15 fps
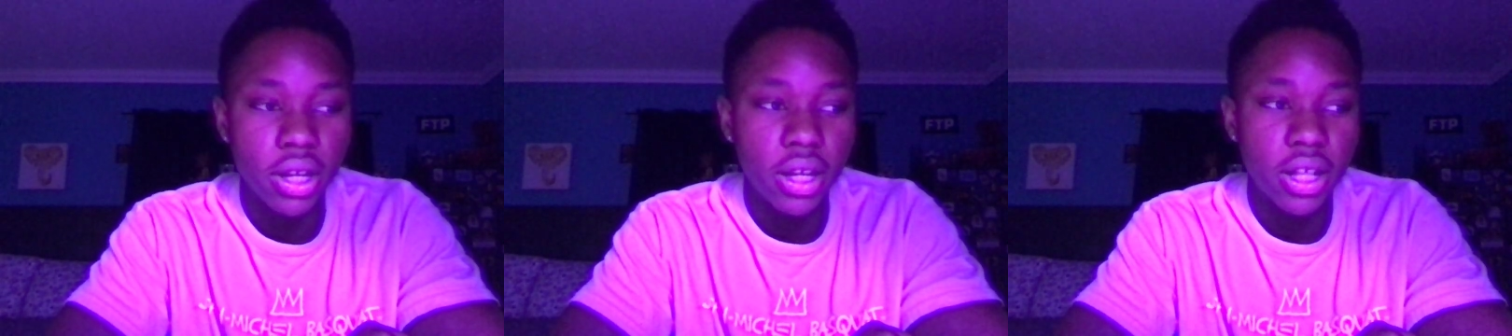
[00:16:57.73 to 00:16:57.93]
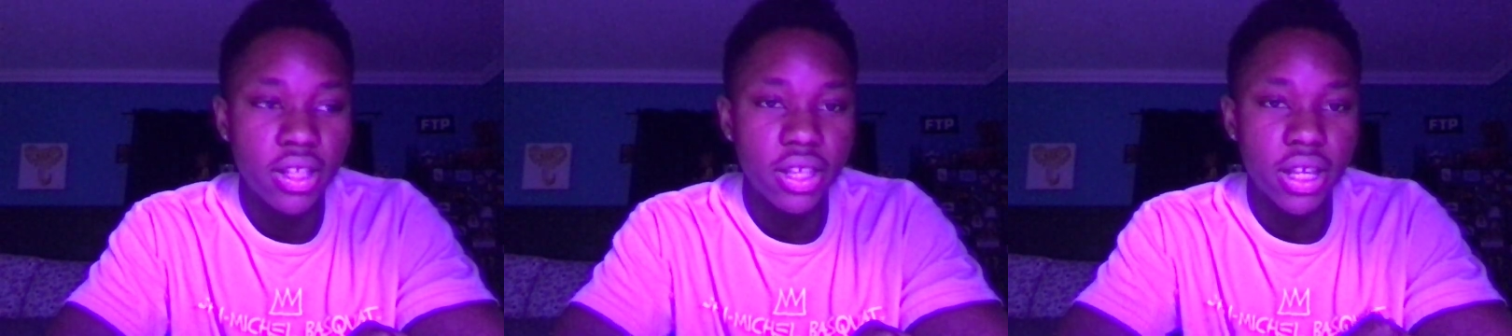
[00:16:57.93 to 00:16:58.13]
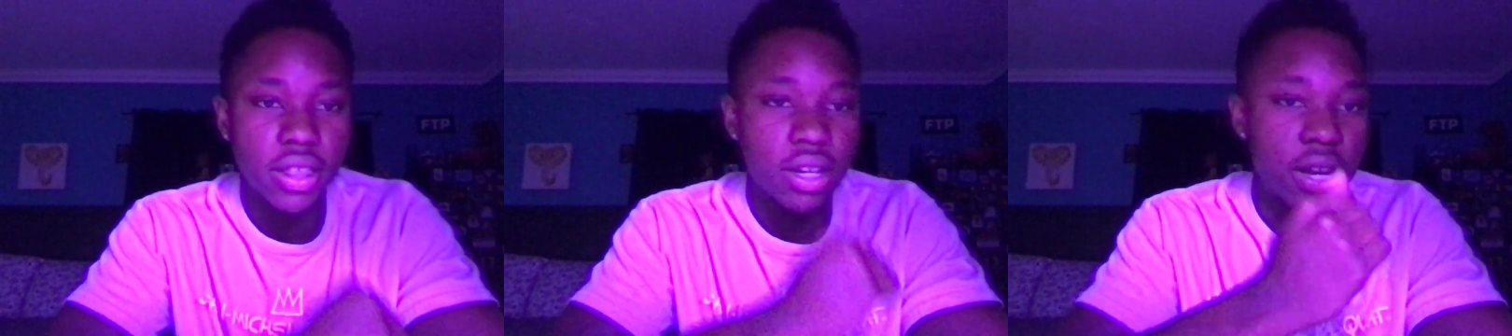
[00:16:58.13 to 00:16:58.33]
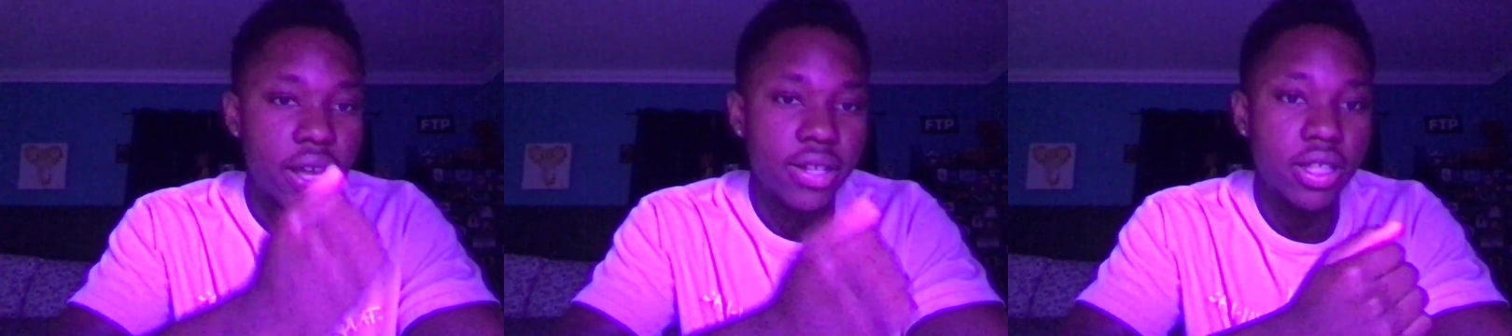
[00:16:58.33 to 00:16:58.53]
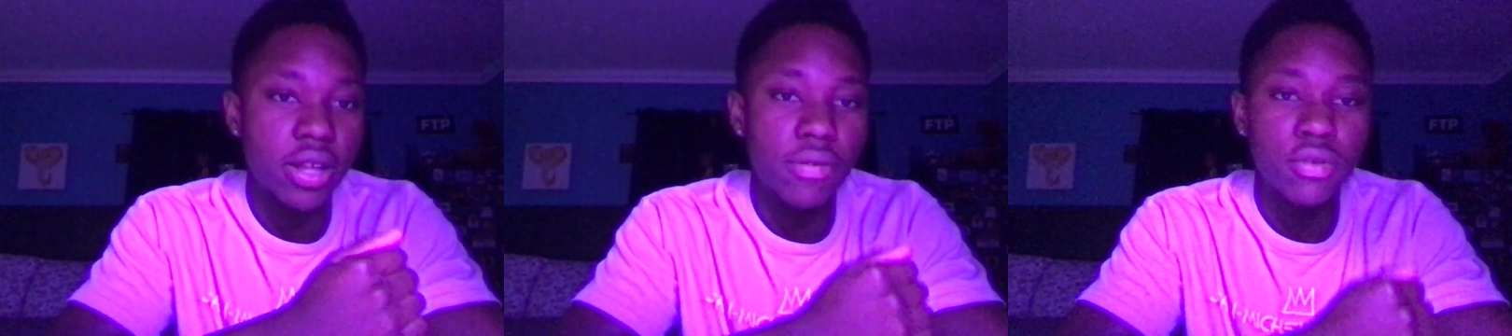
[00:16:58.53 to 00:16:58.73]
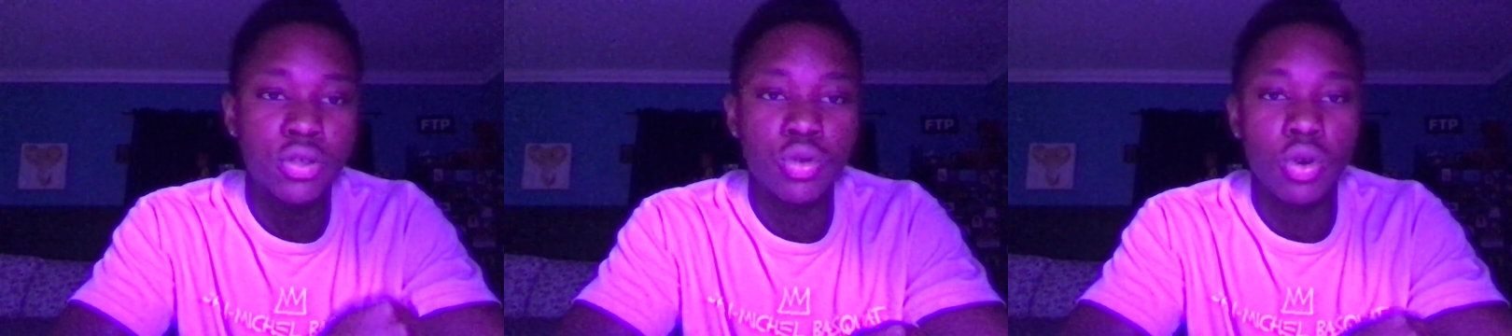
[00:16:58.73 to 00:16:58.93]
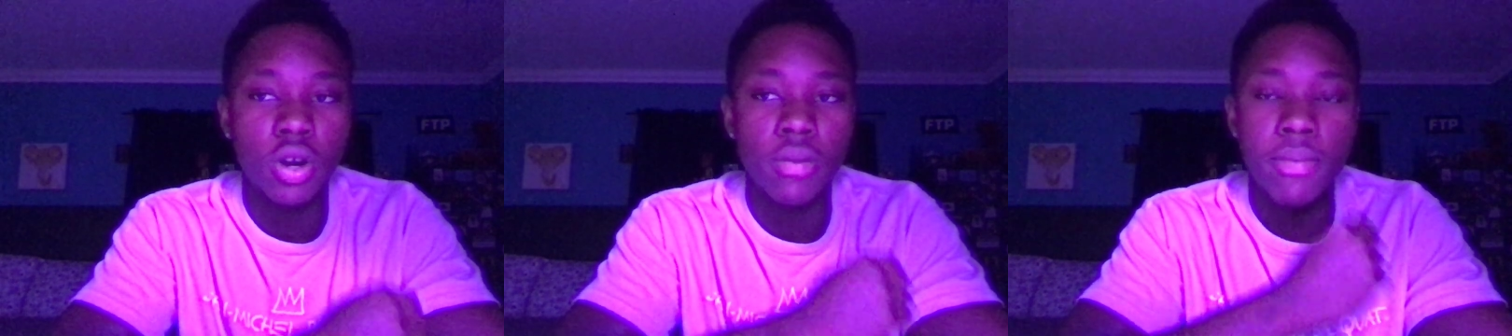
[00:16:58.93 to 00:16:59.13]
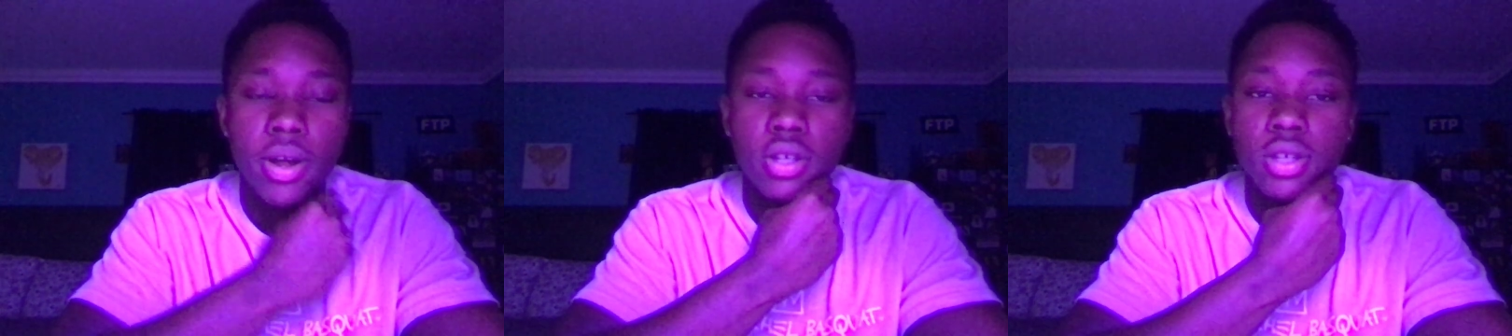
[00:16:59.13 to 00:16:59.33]
It's like the next level store
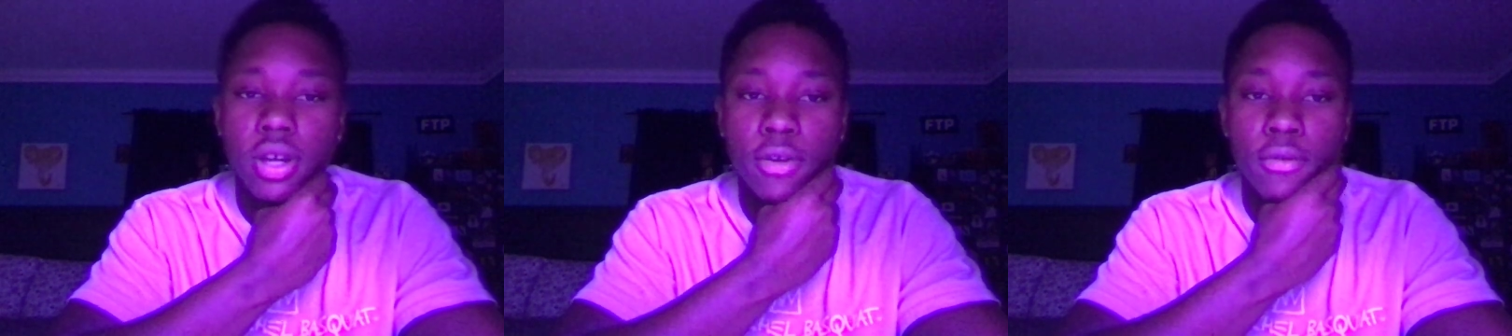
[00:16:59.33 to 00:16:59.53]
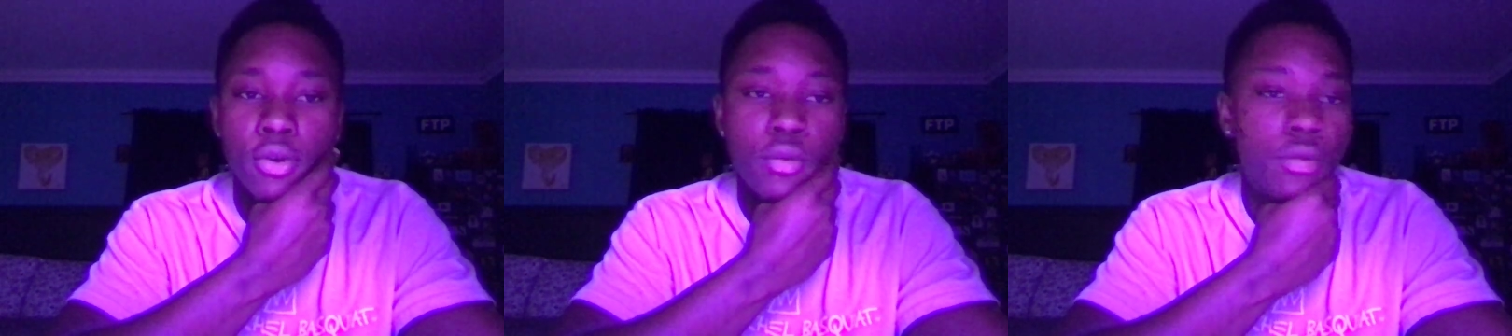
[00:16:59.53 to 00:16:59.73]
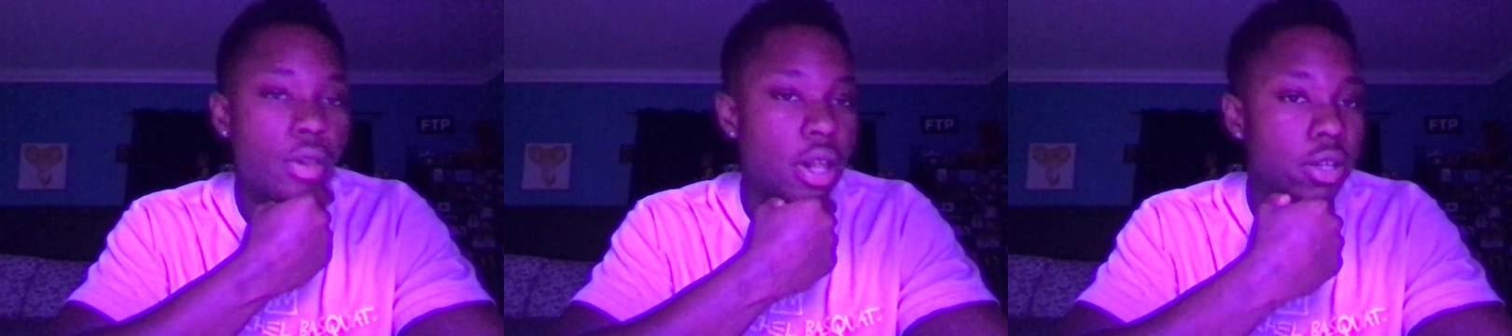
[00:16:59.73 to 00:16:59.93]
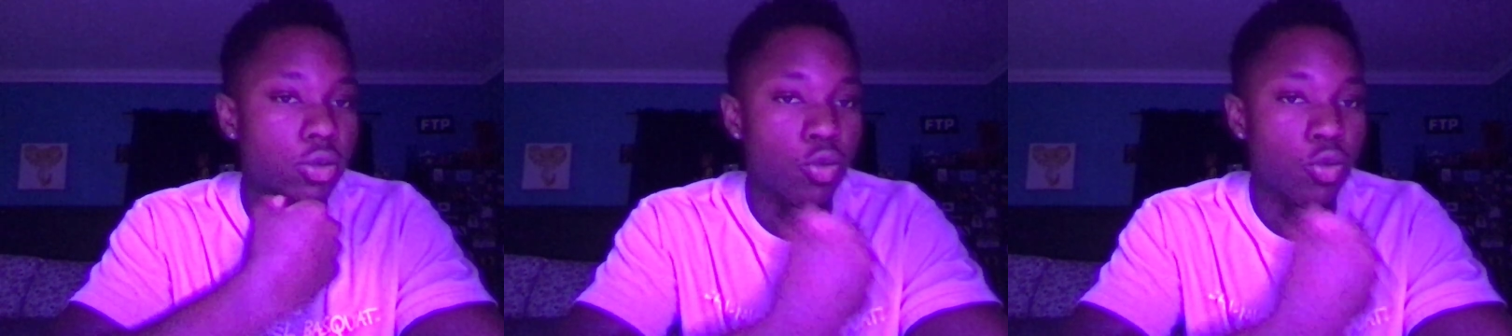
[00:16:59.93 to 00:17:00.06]
compared to like a Food for Less,